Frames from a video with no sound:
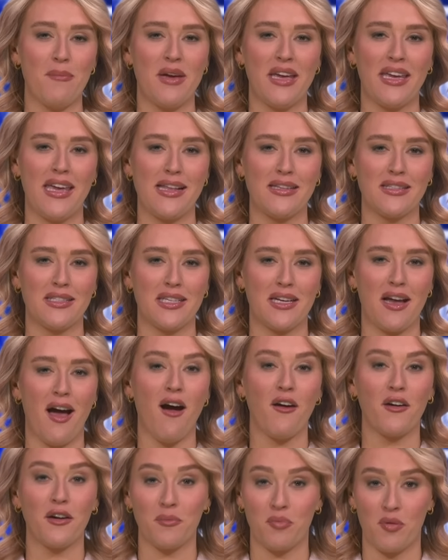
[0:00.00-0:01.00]
against the
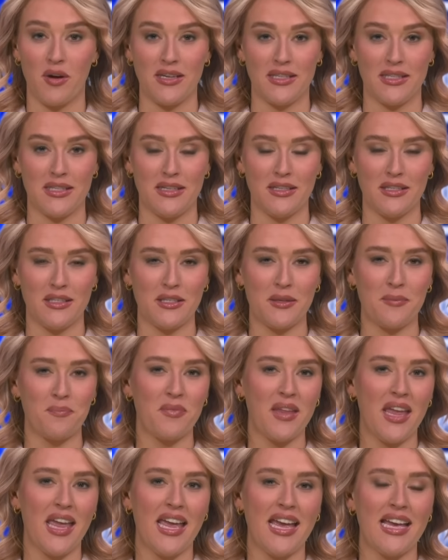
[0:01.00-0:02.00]
current president.
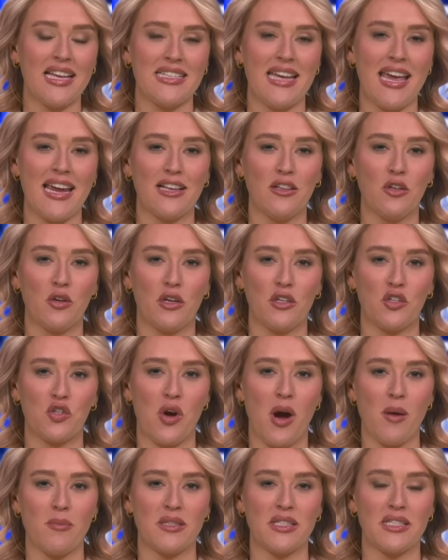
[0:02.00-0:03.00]
Take a look at
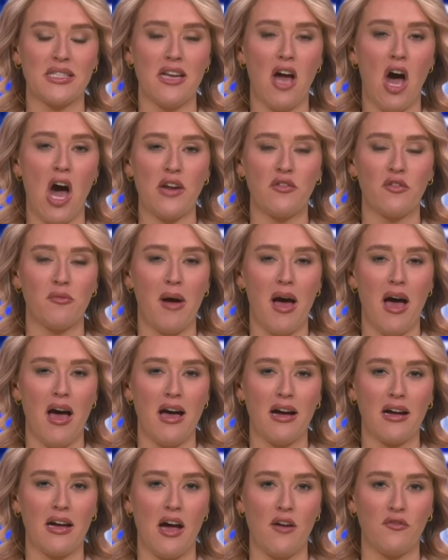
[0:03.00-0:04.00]
Trump's snide
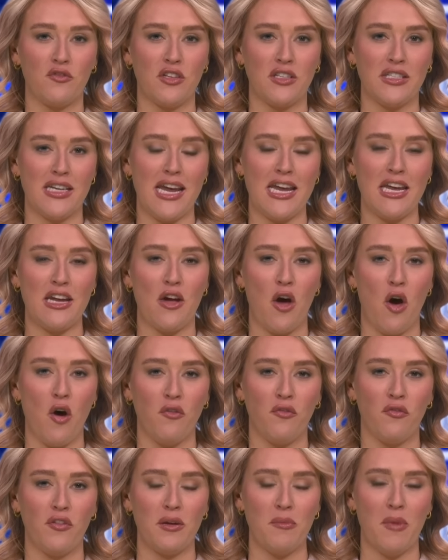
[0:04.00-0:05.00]
remark after teeing
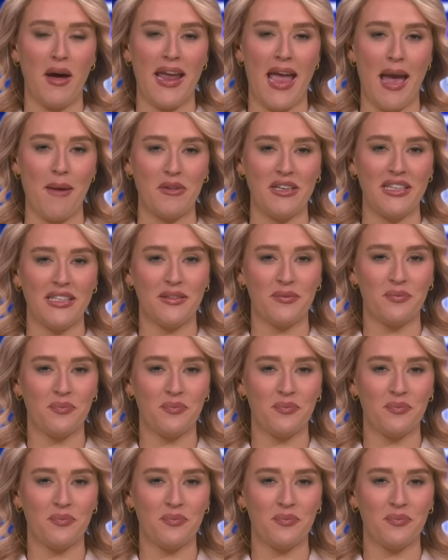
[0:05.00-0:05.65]
off in Miami.